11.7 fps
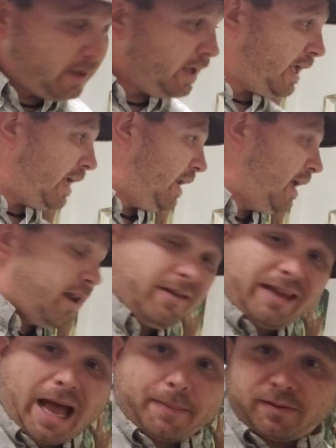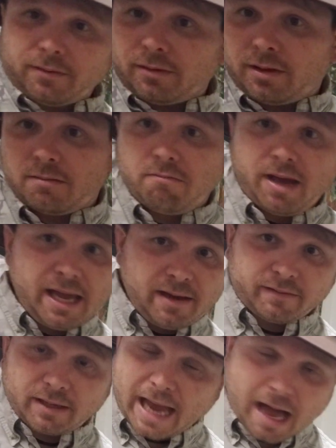And it is absolutely
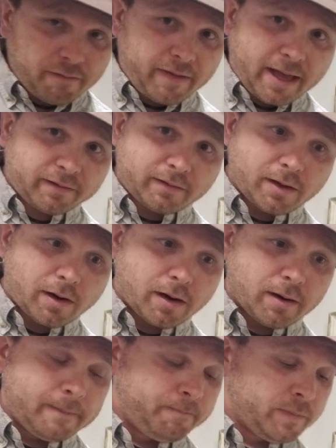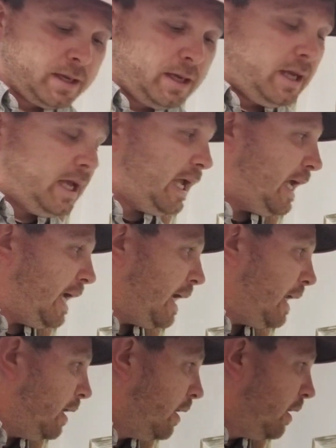amazing how fast they are.
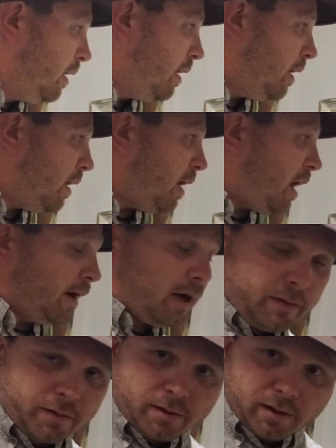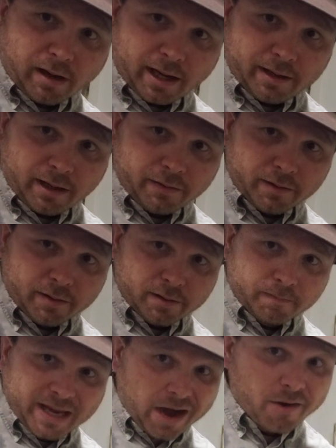And
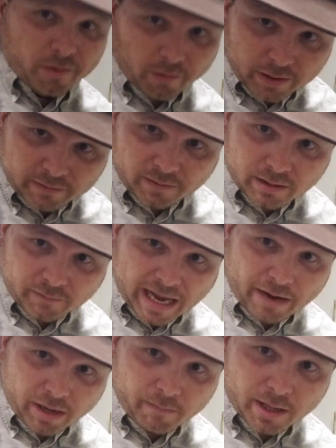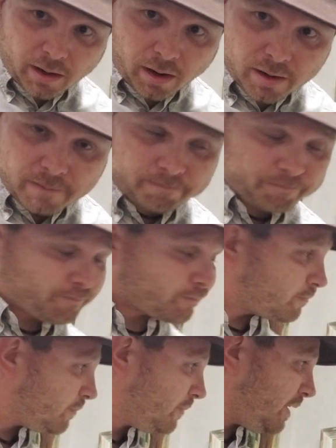another characteristic of highwaymen art
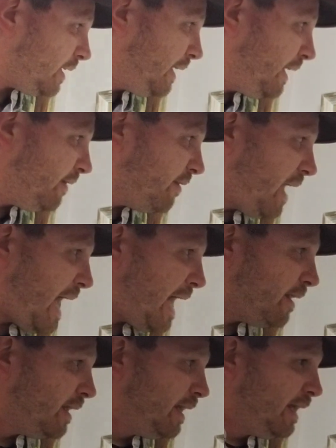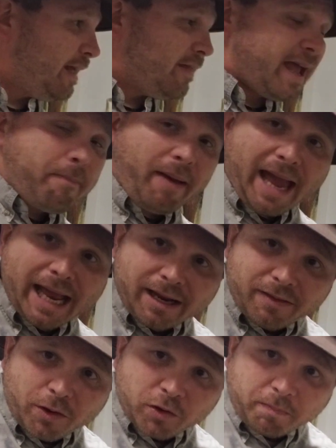is that they
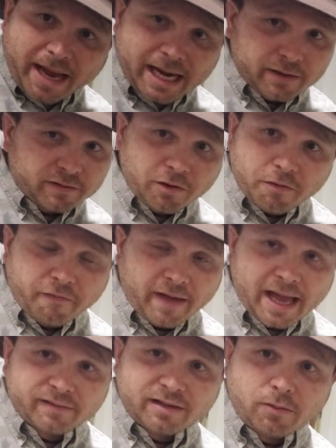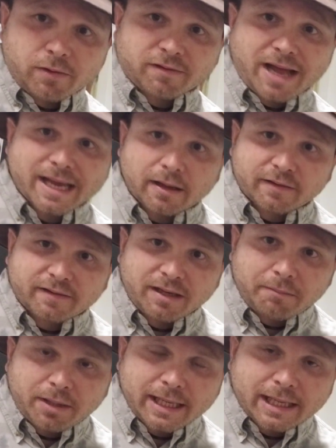painted those paintings so fast, it was like
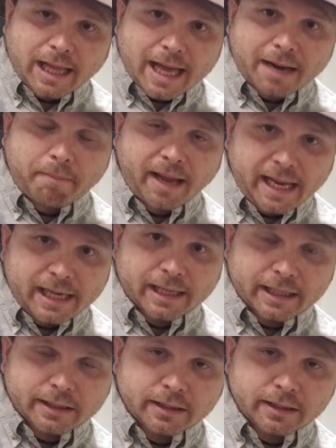assembly line painting.